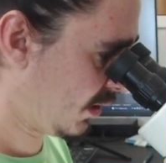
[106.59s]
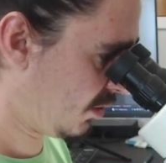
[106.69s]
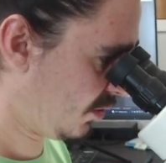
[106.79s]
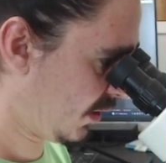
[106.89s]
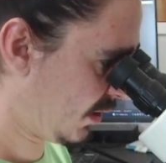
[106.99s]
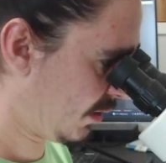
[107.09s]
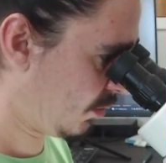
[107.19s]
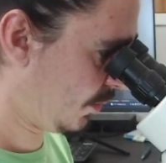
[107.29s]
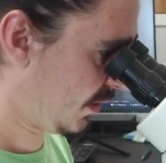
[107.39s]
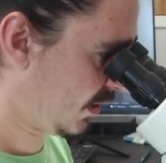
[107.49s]
I don't think that
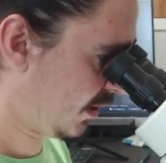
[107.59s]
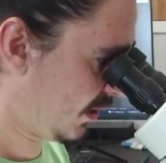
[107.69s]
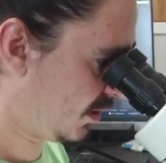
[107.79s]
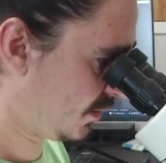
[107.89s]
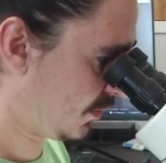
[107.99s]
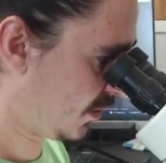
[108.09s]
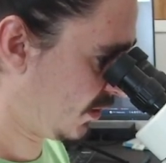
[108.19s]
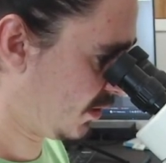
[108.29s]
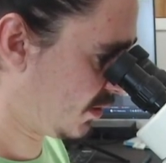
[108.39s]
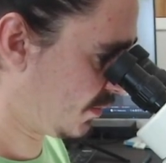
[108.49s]
will be the case,
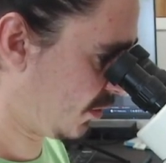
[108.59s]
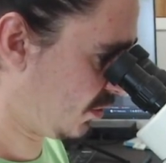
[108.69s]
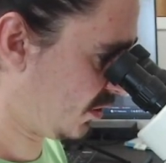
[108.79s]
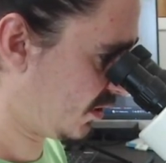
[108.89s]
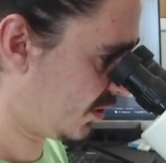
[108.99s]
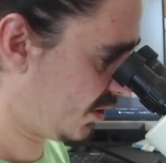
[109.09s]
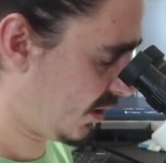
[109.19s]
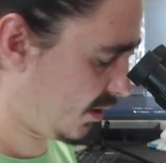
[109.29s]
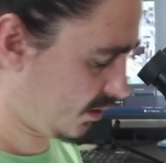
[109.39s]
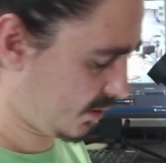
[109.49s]
but it's smart just to
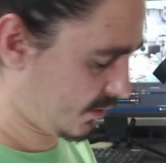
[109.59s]
check.